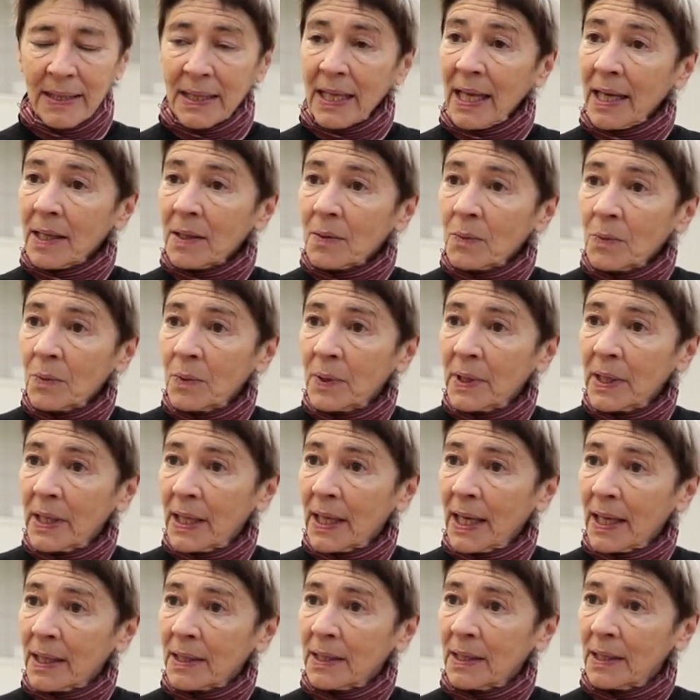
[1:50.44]
then we
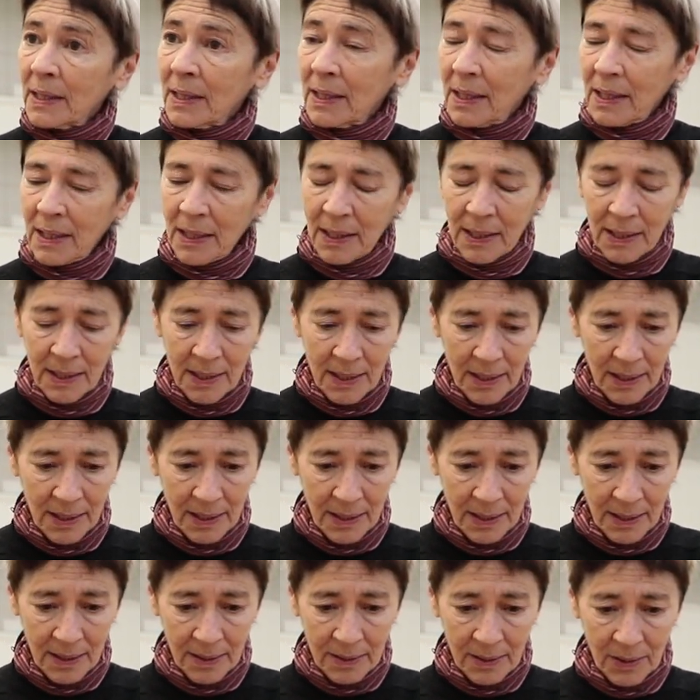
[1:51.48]
had
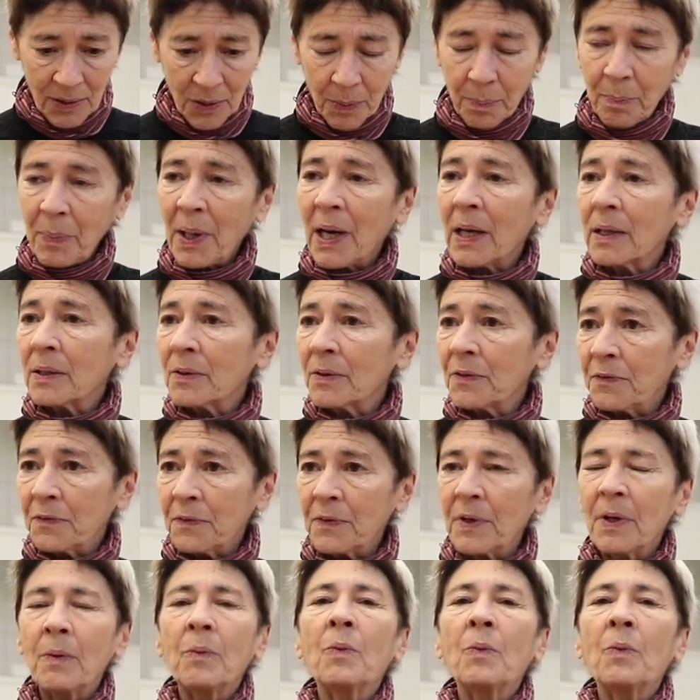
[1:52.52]
the corpography,